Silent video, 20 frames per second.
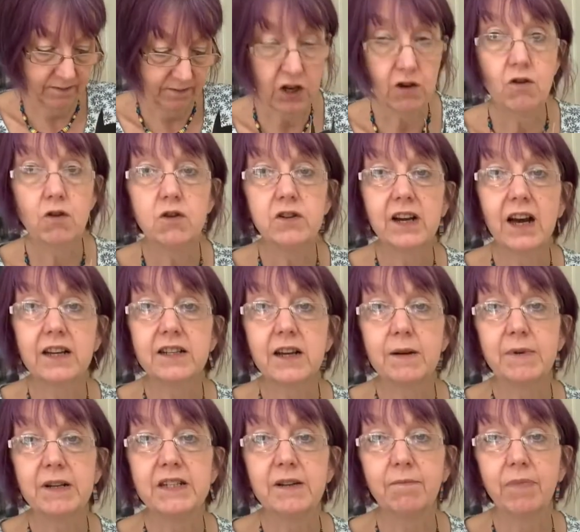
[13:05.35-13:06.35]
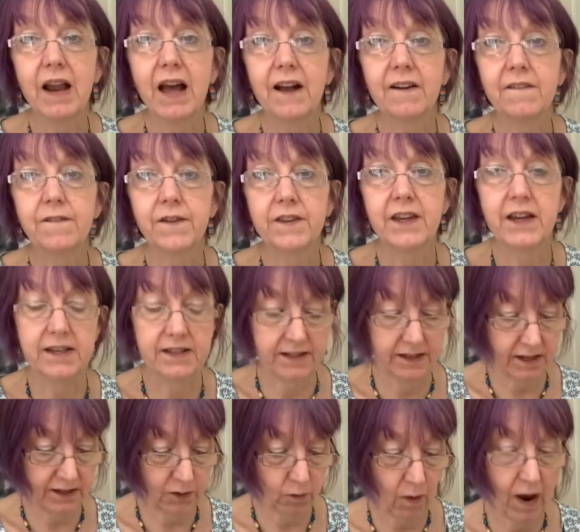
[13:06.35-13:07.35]
You could add a bit of black for this
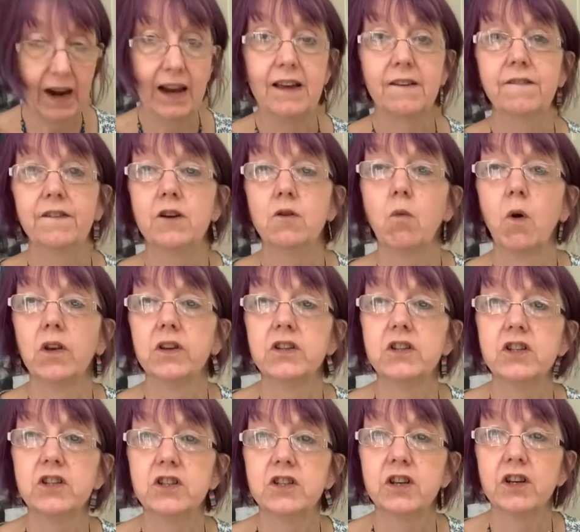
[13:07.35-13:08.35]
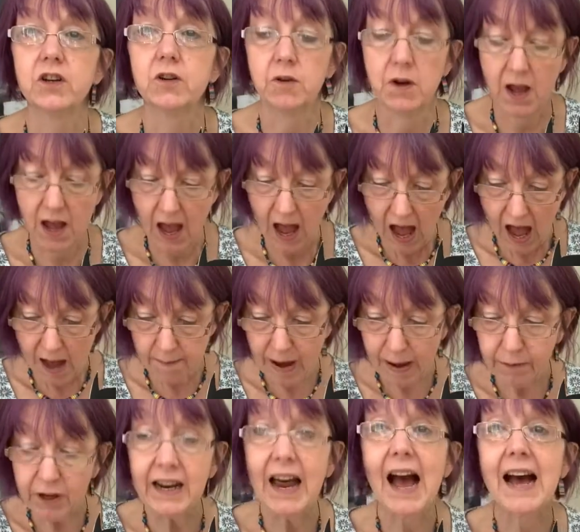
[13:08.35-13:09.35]
as well if you want to do.
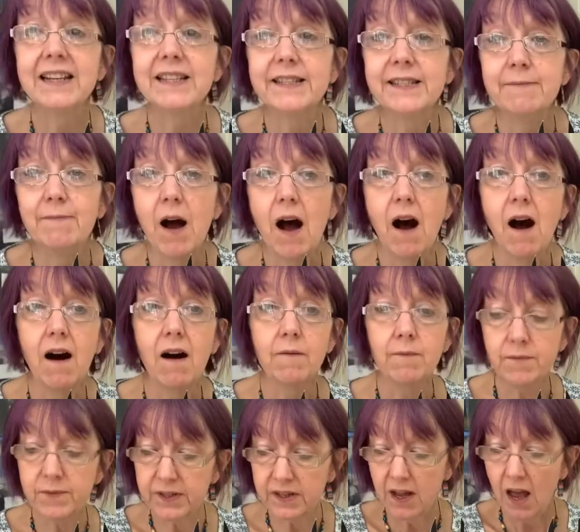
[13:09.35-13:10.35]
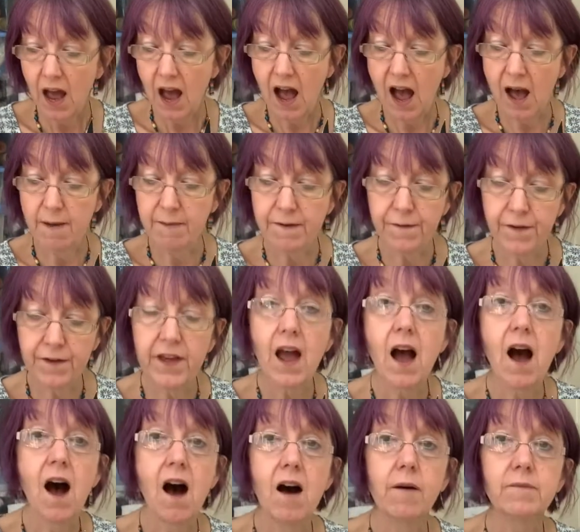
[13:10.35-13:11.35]
I'm going to add some arms. For the
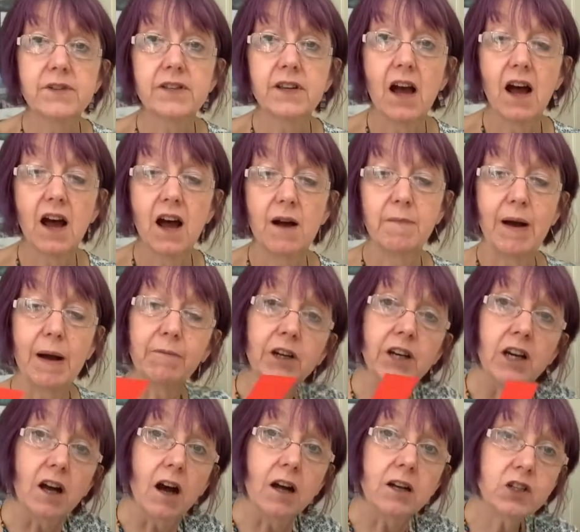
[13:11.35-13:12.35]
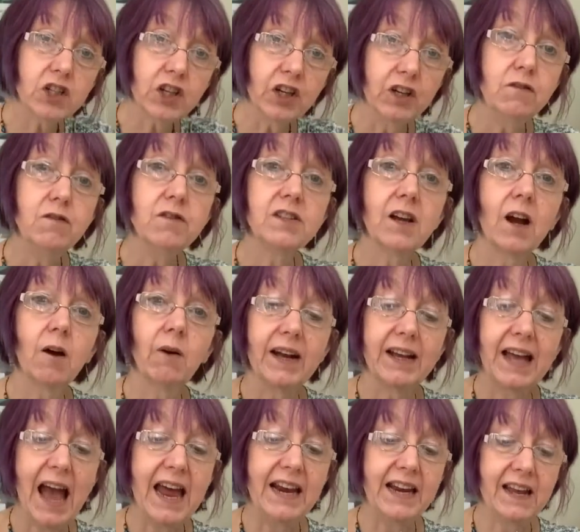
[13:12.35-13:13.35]
arms, I'm going to cut two. So
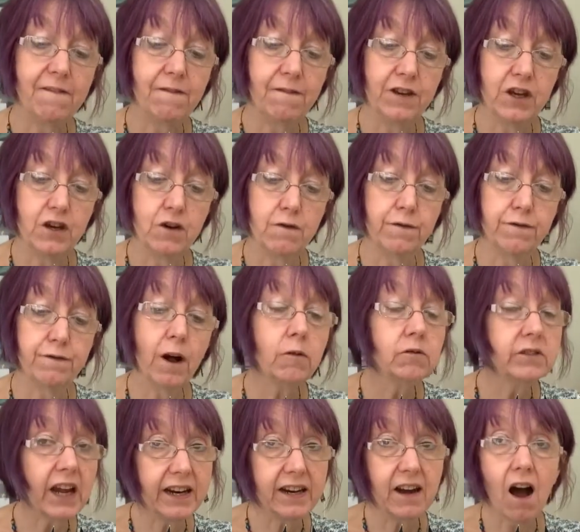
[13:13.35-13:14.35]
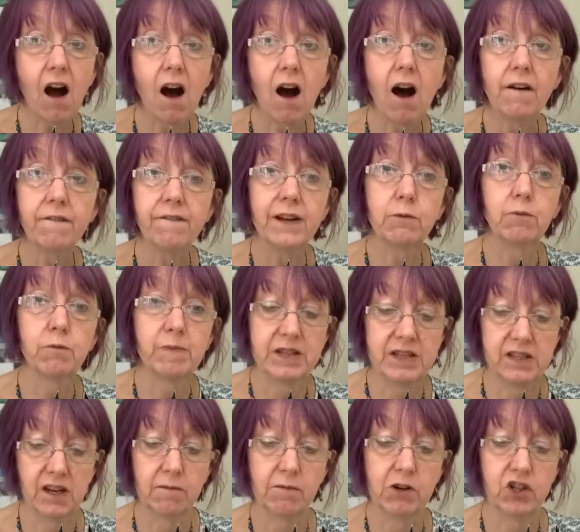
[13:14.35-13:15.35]
again, if you fold it in half, it will be
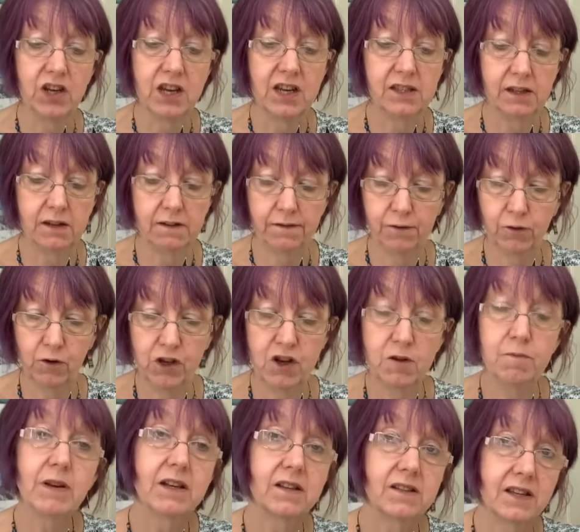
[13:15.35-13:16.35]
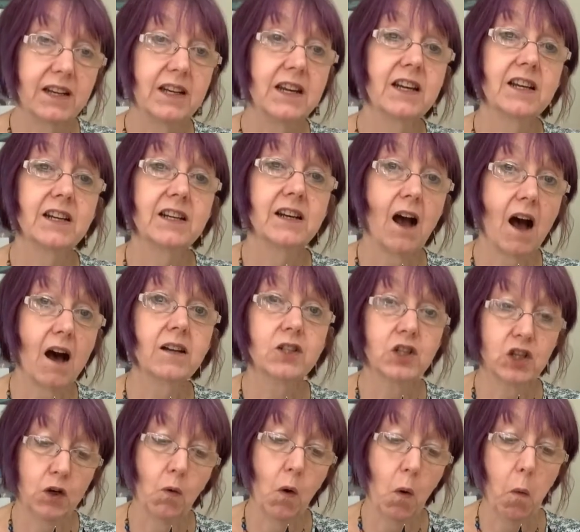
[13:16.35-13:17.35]
so much easier for you because then you can cut
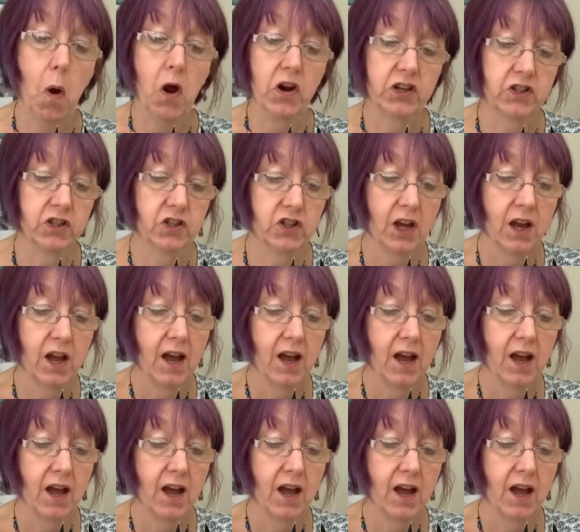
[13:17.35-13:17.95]
two at once.